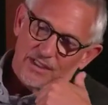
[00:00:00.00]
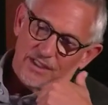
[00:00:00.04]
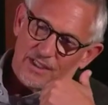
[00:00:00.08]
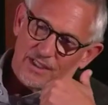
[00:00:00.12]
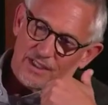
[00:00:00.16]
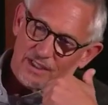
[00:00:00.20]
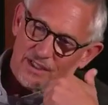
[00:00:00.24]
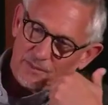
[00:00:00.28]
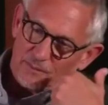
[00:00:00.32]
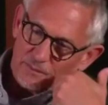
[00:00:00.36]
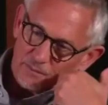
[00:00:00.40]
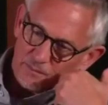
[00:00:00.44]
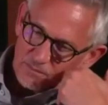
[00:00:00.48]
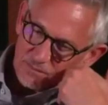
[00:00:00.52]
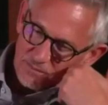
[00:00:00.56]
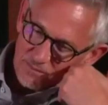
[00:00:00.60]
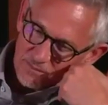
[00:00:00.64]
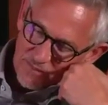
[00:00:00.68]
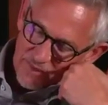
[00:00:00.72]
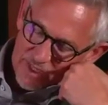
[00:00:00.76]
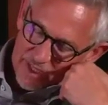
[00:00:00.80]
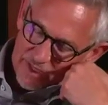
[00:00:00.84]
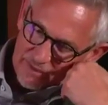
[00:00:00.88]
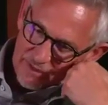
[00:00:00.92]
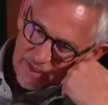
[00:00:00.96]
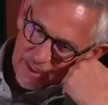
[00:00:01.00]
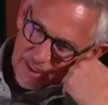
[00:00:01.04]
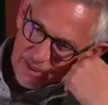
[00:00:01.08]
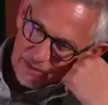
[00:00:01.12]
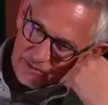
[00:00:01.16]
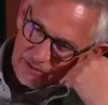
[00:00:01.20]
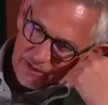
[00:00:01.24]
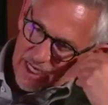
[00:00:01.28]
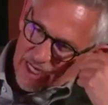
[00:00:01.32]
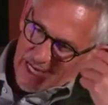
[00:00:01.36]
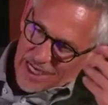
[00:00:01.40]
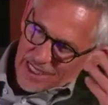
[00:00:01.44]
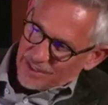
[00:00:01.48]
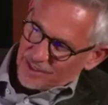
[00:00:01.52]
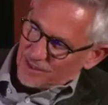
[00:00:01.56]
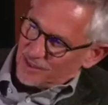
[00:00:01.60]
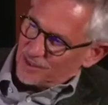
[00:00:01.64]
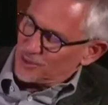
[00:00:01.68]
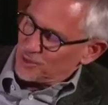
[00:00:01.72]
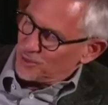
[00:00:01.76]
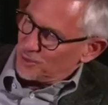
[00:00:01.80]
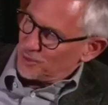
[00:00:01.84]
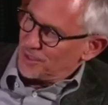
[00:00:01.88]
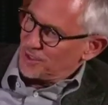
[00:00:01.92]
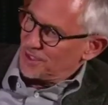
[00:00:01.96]
I think if I hadn't
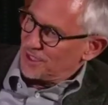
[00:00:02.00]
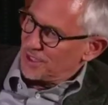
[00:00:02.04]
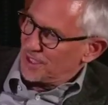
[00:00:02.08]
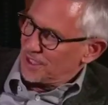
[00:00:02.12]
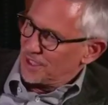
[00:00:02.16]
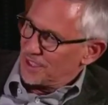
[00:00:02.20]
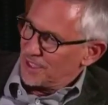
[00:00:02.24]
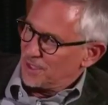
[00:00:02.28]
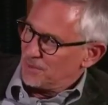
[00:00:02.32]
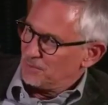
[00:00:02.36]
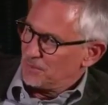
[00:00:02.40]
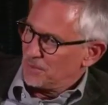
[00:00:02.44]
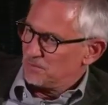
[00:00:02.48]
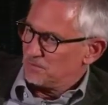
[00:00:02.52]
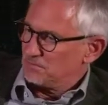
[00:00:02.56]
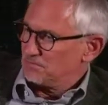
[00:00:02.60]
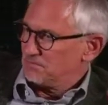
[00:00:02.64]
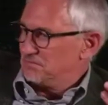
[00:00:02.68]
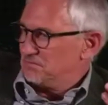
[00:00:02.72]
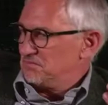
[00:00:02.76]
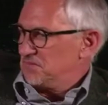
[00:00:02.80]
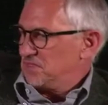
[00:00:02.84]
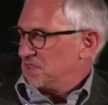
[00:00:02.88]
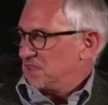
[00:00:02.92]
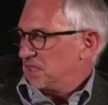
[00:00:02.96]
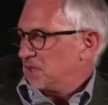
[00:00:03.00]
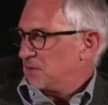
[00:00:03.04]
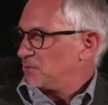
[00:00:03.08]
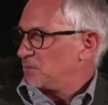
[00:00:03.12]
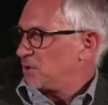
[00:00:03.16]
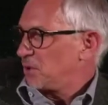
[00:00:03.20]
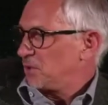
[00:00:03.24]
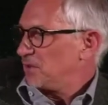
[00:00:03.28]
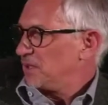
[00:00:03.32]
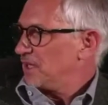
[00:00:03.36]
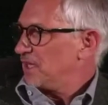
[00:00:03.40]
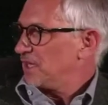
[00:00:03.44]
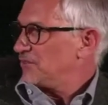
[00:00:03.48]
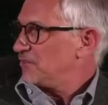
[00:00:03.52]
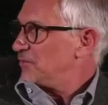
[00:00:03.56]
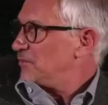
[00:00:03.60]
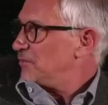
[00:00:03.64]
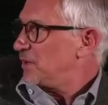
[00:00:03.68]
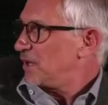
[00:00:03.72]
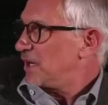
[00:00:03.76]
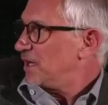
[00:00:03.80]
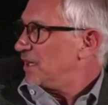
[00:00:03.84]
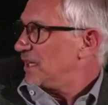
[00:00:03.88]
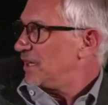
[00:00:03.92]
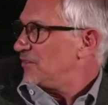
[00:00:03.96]
scored in that game, I
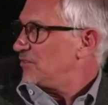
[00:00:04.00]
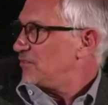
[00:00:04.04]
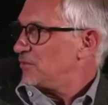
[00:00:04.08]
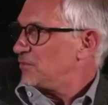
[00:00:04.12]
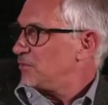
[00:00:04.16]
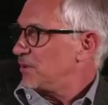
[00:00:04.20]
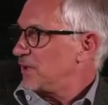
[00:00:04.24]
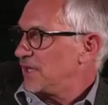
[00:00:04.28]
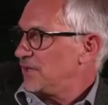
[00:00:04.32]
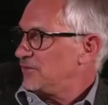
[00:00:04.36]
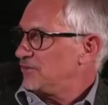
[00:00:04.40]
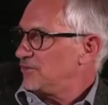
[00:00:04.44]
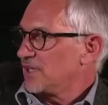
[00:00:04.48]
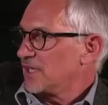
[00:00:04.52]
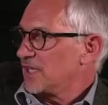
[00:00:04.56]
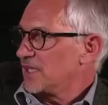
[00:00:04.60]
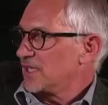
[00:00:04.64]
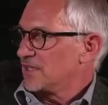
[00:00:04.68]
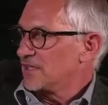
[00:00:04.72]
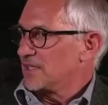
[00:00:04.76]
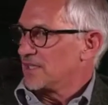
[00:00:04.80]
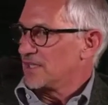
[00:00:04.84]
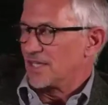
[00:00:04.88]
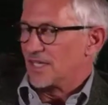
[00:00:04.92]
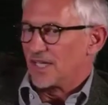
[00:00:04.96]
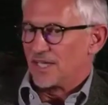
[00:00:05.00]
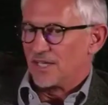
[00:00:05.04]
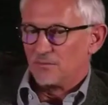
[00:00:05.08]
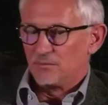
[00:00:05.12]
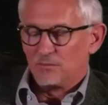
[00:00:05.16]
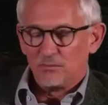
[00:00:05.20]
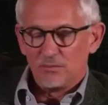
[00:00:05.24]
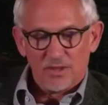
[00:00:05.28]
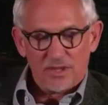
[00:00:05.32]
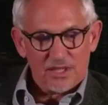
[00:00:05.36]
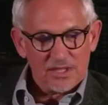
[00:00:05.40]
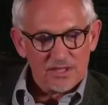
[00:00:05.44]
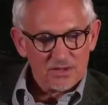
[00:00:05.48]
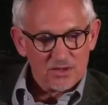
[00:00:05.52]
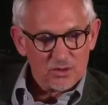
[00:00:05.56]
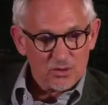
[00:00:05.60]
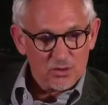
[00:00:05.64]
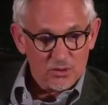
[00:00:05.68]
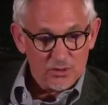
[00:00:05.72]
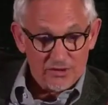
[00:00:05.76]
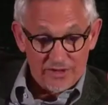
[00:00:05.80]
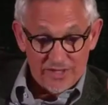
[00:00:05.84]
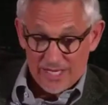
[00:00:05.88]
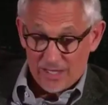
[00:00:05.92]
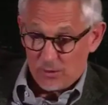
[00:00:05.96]
might never have played for England again. But I
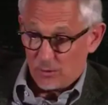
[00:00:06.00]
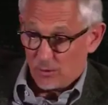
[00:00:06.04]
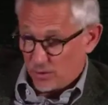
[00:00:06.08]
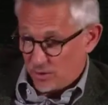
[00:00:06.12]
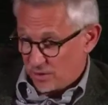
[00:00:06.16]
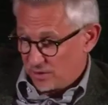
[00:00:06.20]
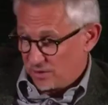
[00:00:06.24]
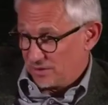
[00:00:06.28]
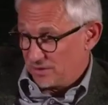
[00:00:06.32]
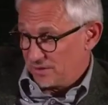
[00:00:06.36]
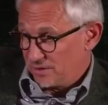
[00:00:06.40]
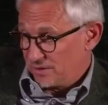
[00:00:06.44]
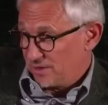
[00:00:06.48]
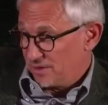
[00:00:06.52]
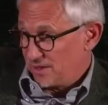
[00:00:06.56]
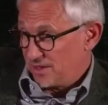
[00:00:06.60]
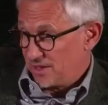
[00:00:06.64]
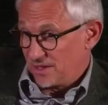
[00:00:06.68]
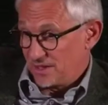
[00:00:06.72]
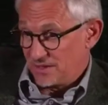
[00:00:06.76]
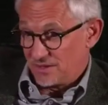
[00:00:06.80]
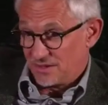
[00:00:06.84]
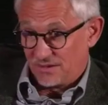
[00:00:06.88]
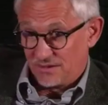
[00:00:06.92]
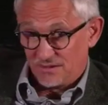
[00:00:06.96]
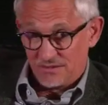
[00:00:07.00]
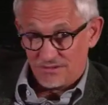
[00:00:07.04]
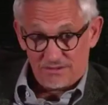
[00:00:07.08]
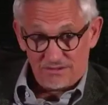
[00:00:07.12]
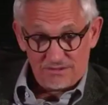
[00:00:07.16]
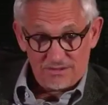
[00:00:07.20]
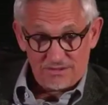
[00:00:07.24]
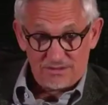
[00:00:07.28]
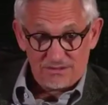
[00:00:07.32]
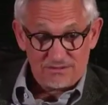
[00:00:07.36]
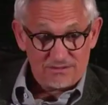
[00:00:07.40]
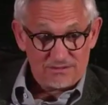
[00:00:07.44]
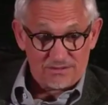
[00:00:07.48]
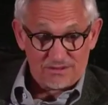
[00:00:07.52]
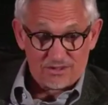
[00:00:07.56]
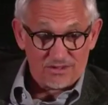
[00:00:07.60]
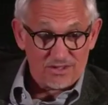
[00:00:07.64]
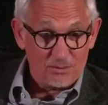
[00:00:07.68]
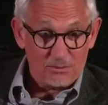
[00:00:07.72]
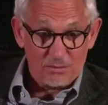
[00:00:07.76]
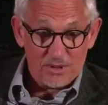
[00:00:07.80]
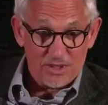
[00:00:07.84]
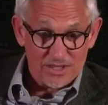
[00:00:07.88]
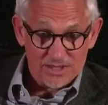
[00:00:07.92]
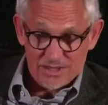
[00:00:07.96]
scored that one, and then
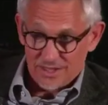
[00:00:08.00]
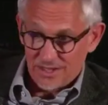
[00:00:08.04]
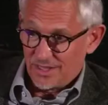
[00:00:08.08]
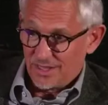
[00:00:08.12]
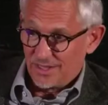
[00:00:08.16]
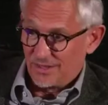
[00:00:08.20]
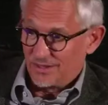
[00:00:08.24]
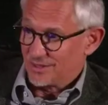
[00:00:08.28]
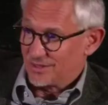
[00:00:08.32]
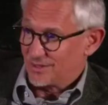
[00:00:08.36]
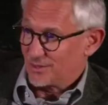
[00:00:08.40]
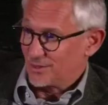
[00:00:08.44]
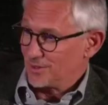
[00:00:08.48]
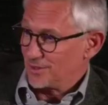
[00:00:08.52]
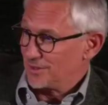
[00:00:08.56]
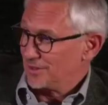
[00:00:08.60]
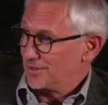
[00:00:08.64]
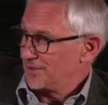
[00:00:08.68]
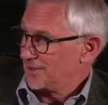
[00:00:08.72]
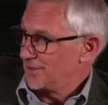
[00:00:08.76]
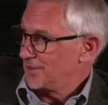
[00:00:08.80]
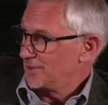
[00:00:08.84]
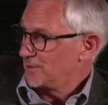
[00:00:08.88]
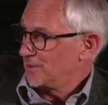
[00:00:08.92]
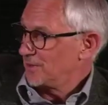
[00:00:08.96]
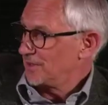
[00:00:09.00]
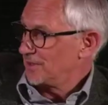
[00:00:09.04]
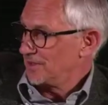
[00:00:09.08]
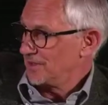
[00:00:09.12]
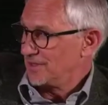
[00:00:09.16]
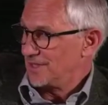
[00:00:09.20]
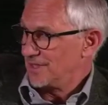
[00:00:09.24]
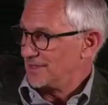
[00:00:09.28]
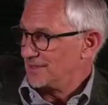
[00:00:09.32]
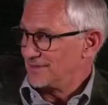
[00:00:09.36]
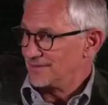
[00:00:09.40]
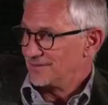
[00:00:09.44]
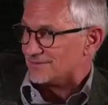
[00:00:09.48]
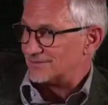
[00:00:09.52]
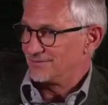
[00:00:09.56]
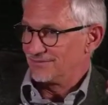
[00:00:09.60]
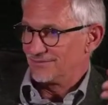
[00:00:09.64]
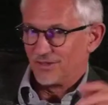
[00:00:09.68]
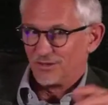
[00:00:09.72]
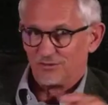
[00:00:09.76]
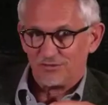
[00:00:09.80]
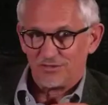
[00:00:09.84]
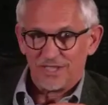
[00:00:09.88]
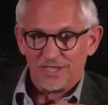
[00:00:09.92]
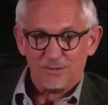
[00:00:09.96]
3 minutes later, I scored another one, and then
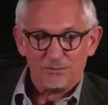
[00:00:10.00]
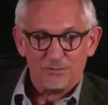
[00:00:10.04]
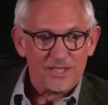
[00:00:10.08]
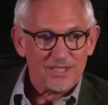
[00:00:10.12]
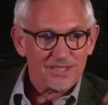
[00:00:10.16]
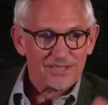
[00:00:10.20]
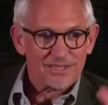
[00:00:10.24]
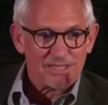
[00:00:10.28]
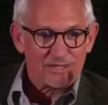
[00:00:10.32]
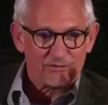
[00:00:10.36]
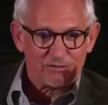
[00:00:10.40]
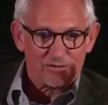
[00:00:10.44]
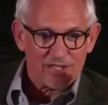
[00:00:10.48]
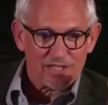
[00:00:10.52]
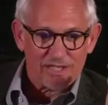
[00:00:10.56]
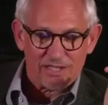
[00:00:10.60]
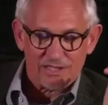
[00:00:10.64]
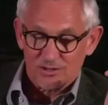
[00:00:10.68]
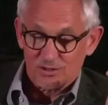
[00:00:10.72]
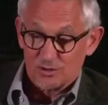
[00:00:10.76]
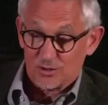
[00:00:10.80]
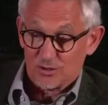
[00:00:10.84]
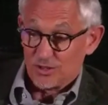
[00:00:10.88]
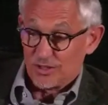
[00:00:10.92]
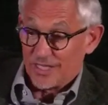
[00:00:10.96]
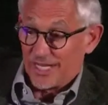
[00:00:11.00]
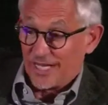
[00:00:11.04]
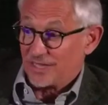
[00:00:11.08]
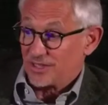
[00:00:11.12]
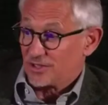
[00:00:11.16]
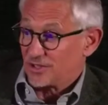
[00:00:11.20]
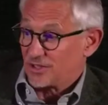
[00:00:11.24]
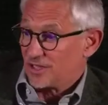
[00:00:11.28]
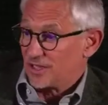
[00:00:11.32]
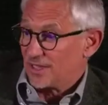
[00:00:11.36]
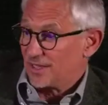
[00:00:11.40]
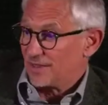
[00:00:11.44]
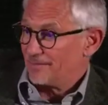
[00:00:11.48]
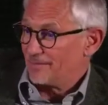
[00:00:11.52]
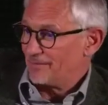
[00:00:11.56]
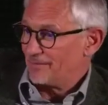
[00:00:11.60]
15 minutes after that, I scored a hat-trick.